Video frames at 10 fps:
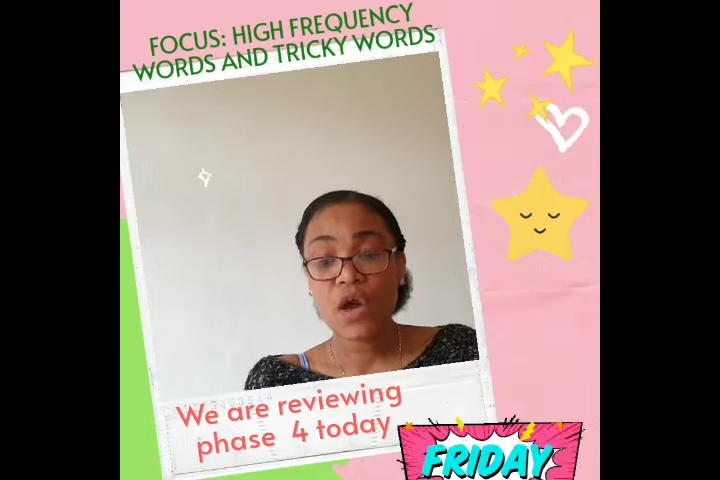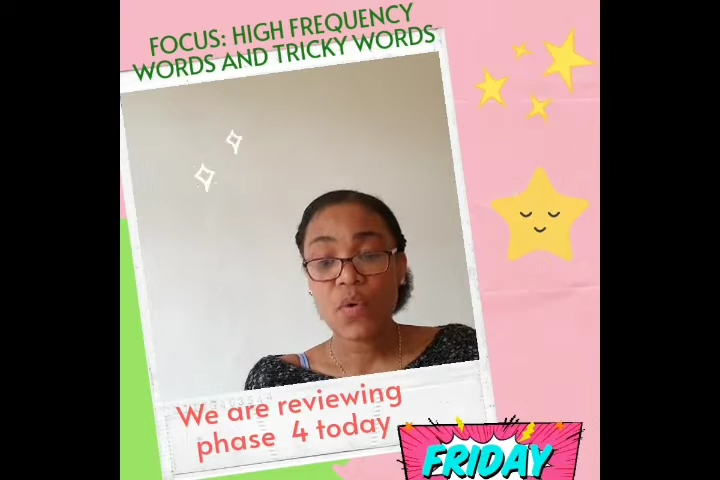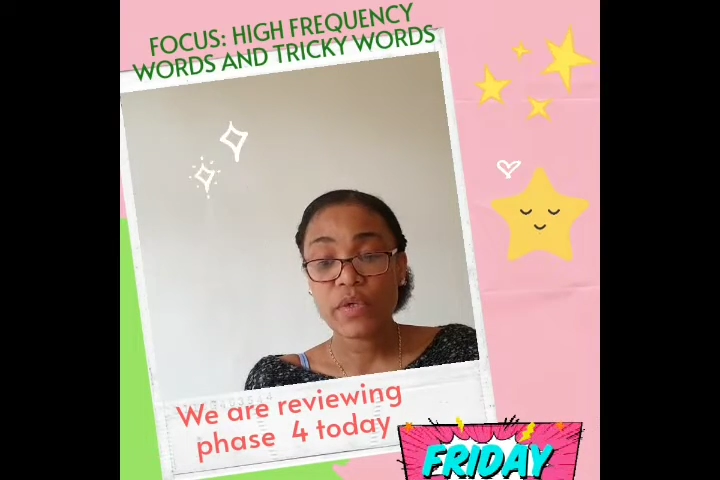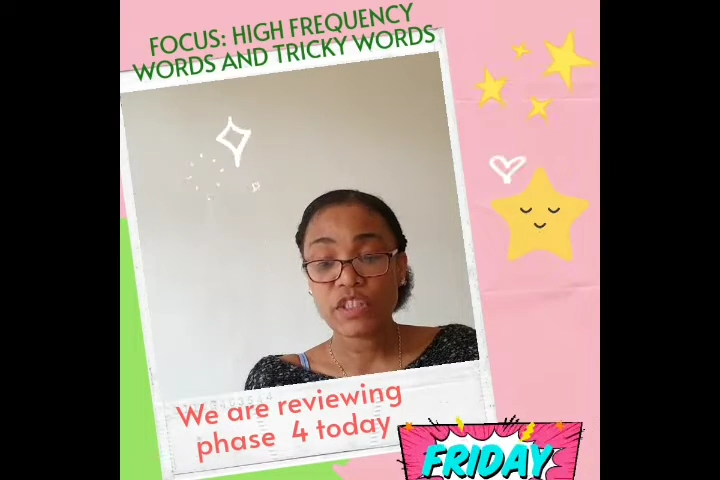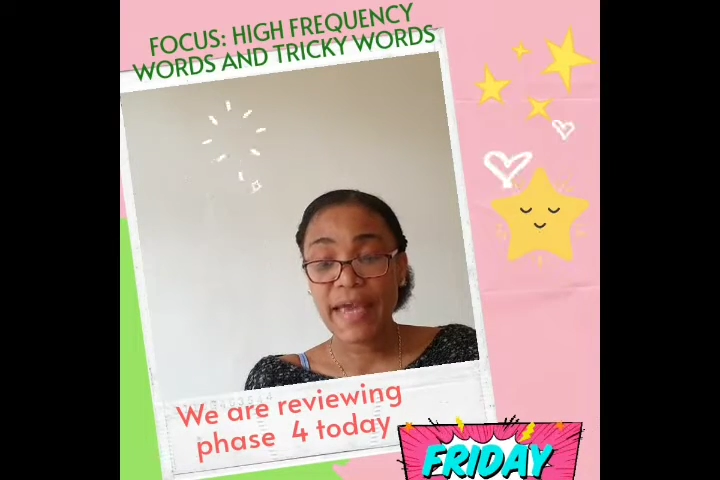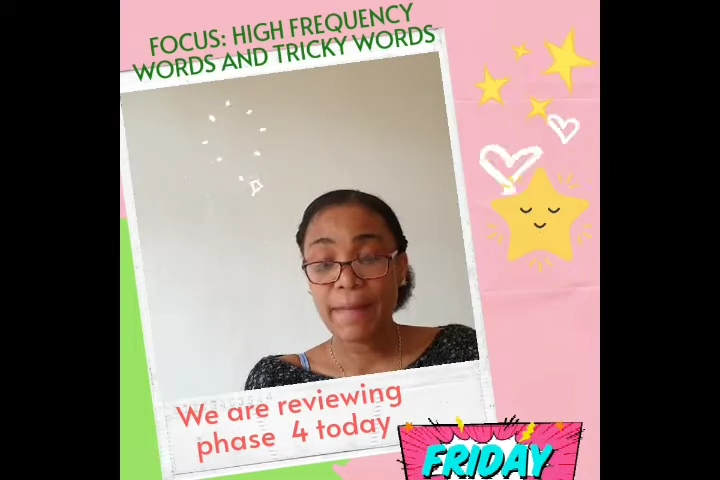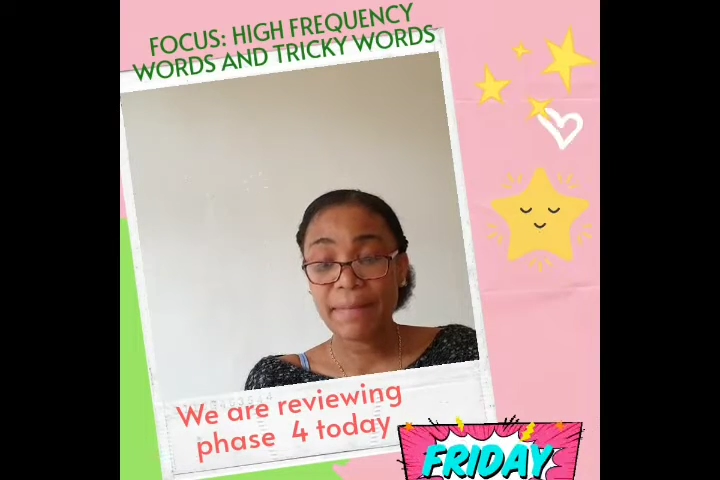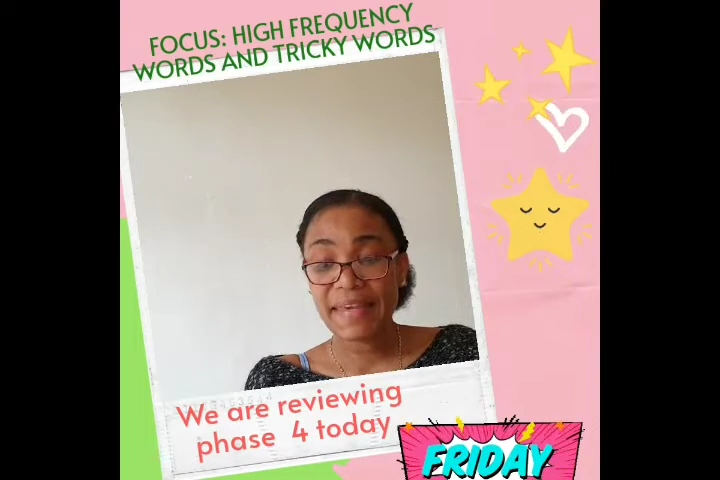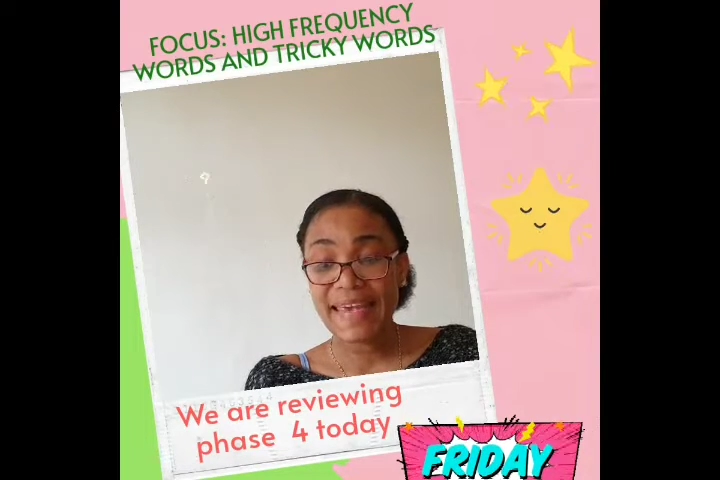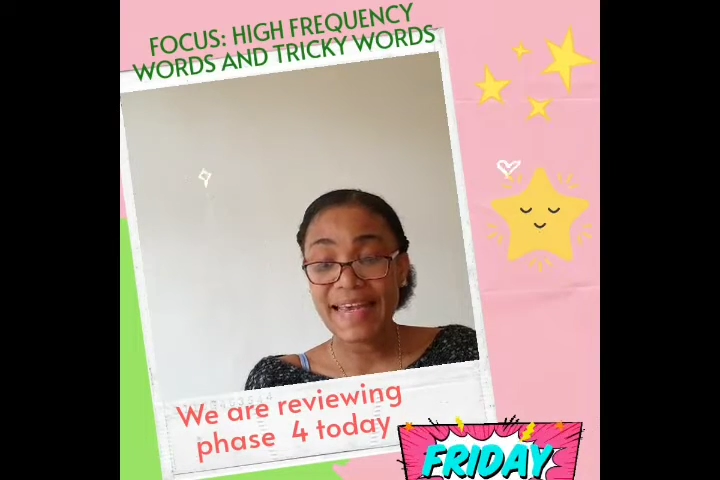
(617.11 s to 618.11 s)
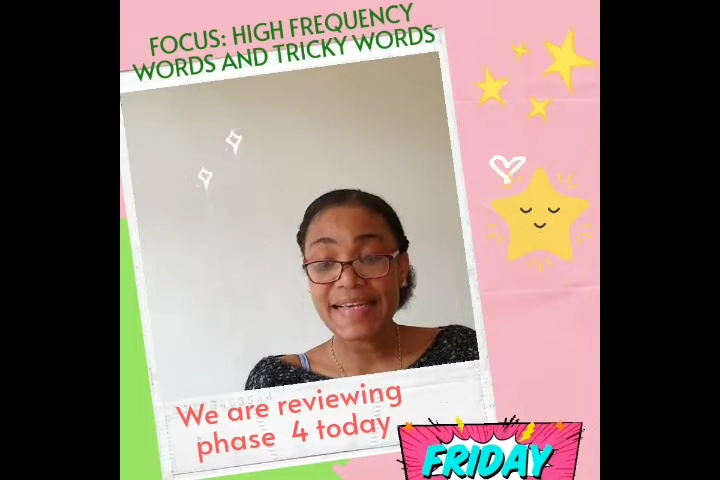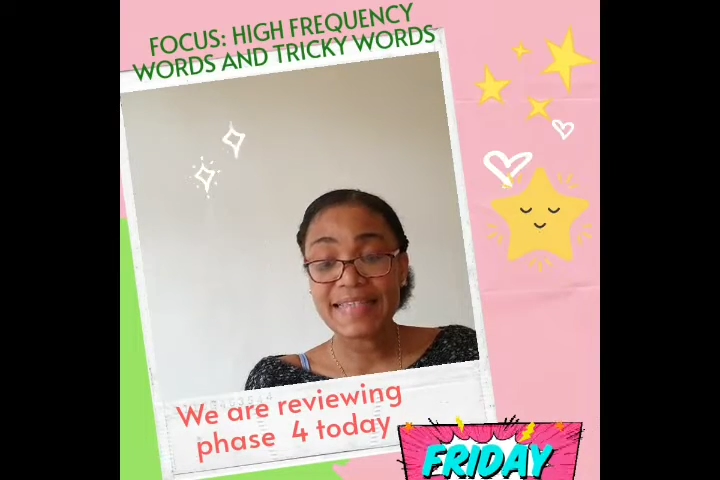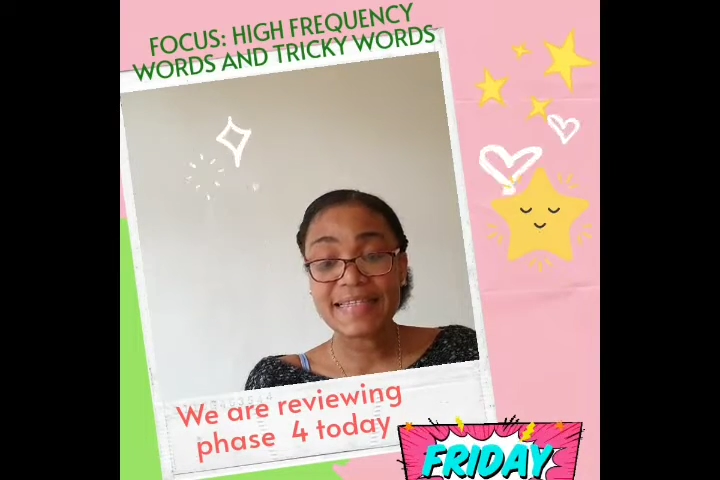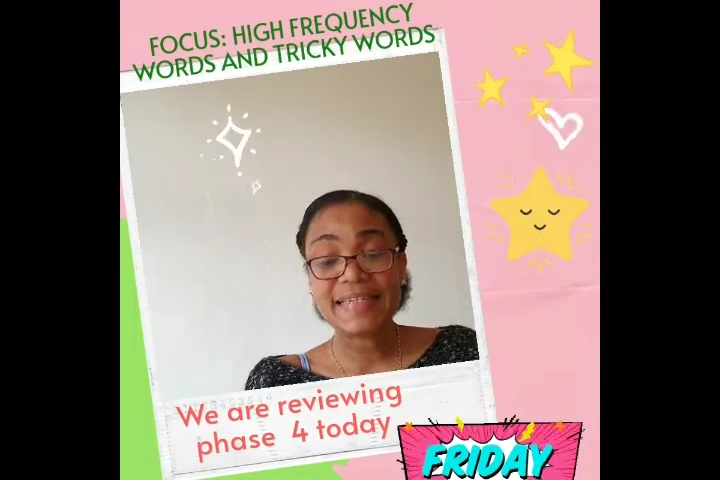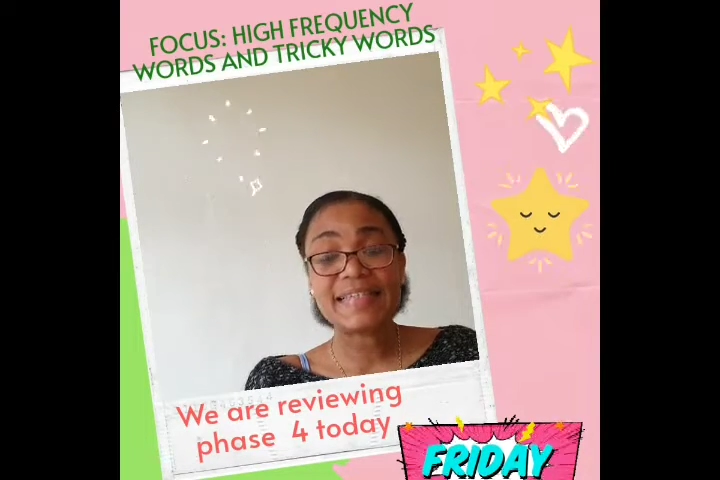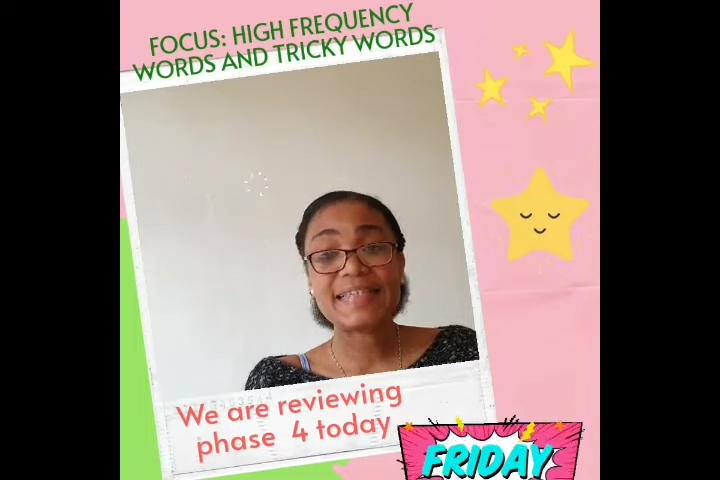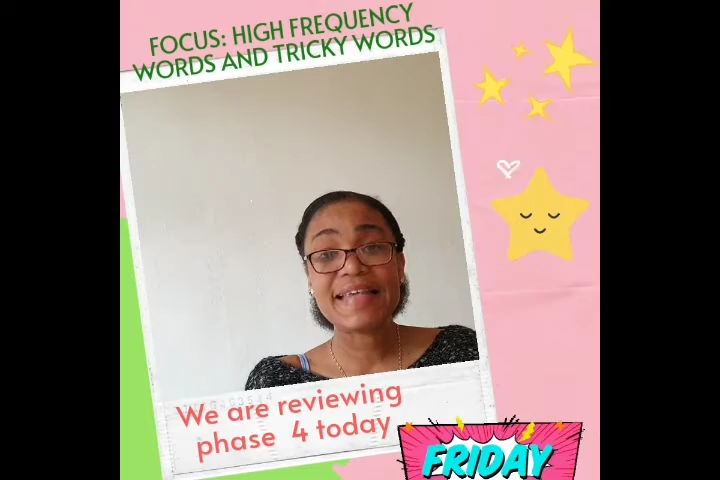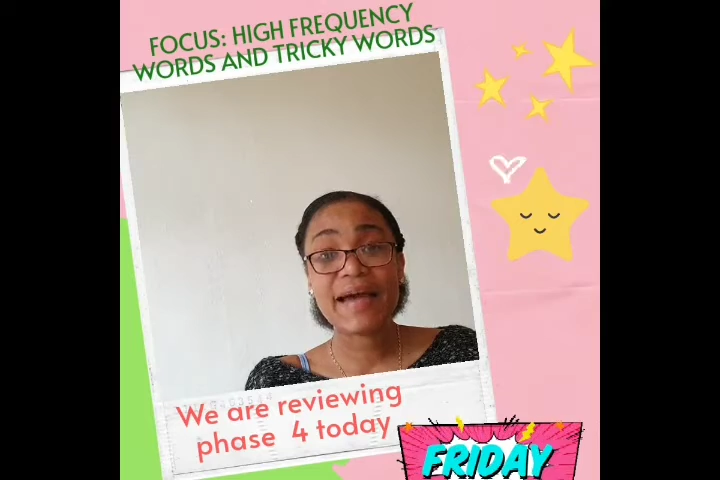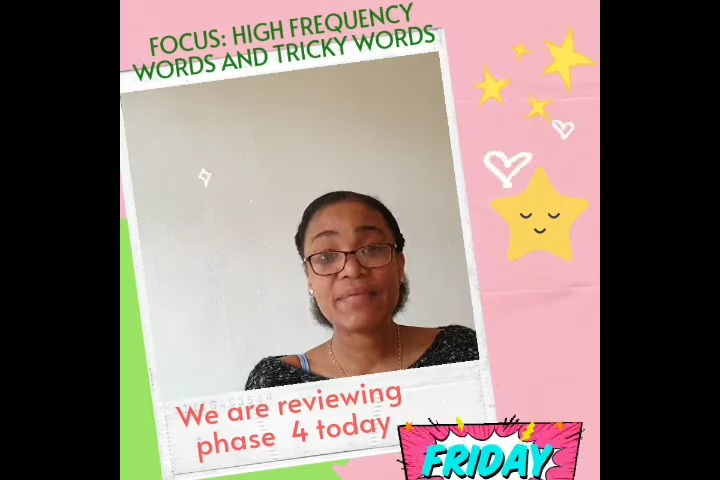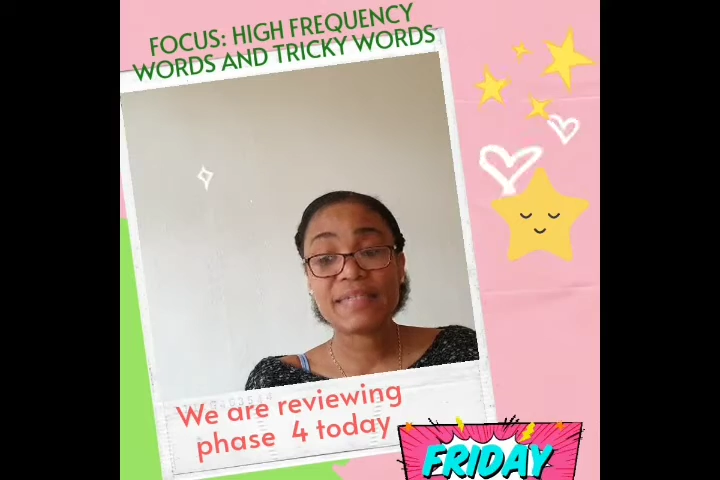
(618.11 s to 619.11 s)
which can be easily
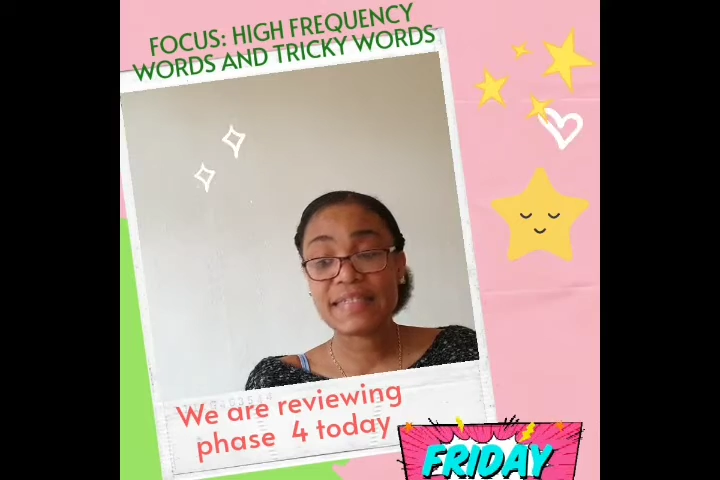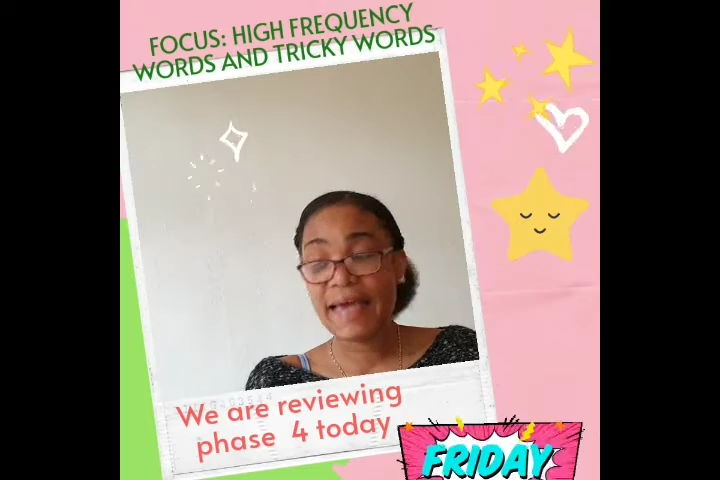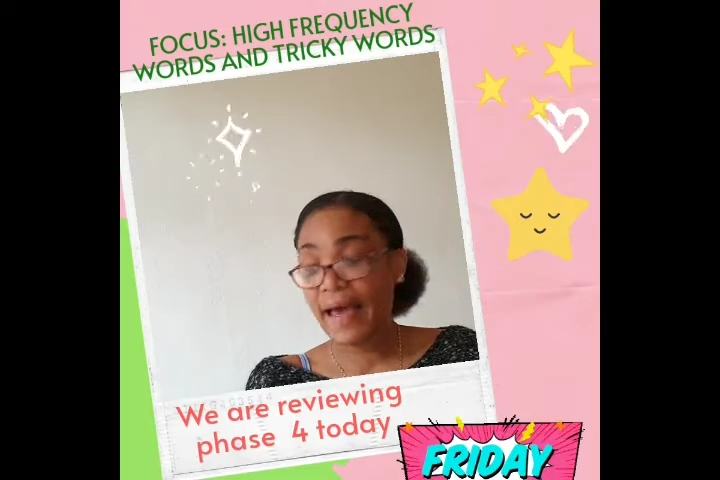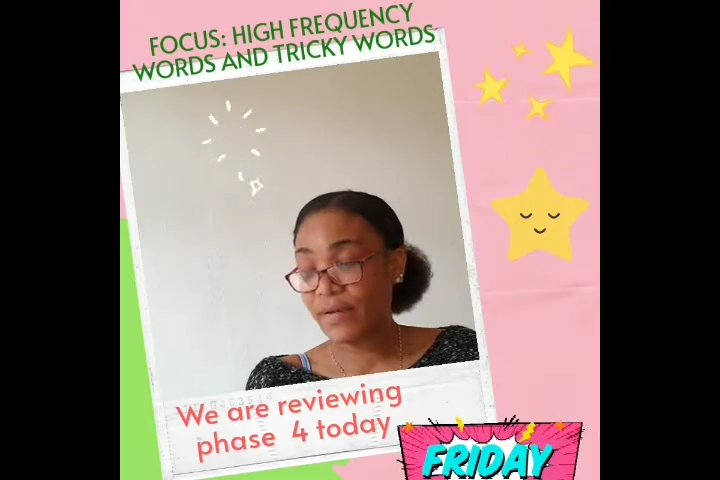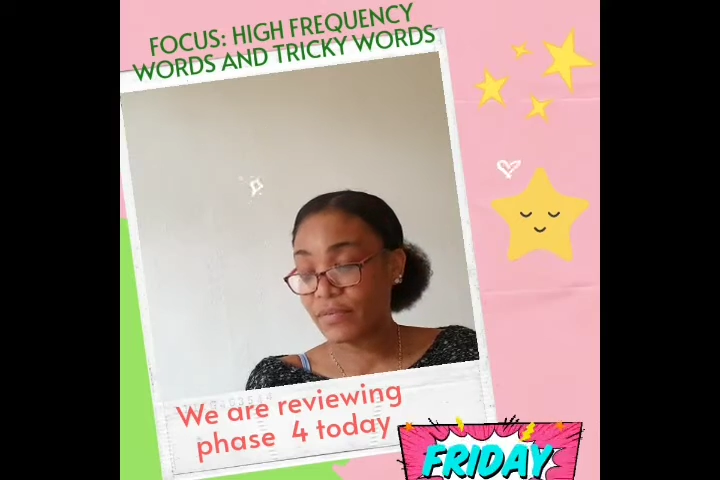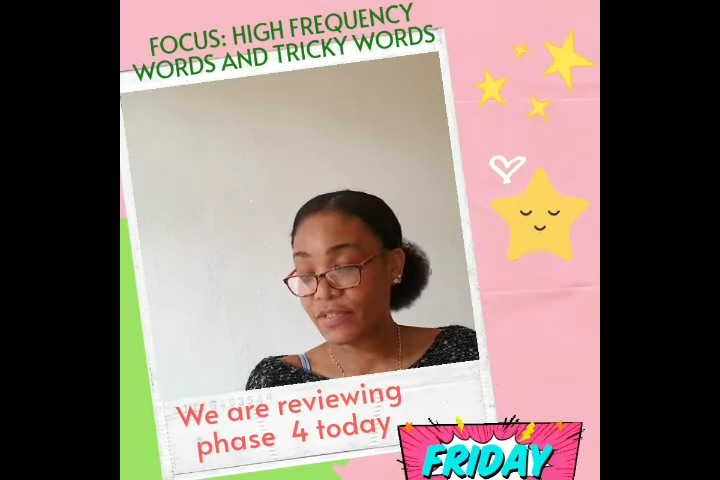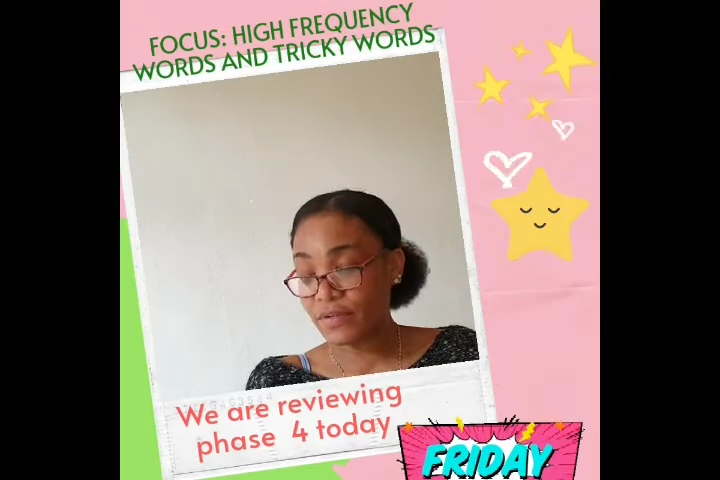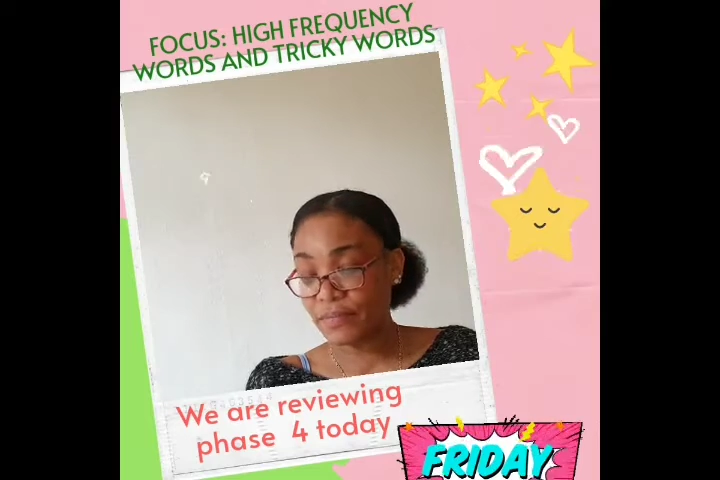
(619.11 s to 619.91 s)
sounded out.